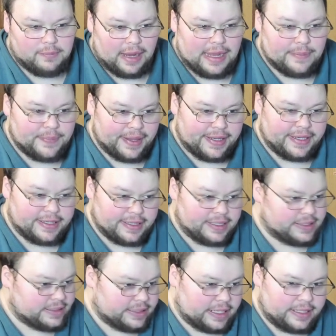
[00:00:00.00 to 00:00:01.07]
My opinion
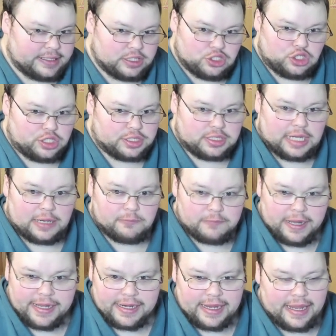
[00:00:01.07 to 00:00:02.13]
is that it's just not
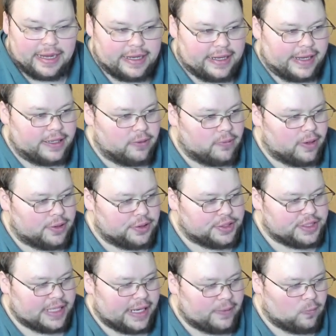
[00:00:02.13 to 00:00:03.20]
ready yet, and I don't
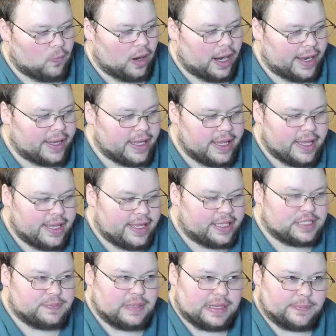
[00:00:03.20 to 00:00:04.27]
understand why
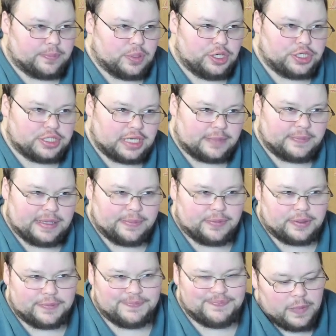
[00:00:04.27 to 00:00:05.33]
it's being pushed on
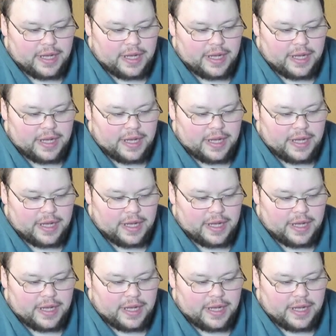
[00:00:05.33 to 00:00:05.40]
people.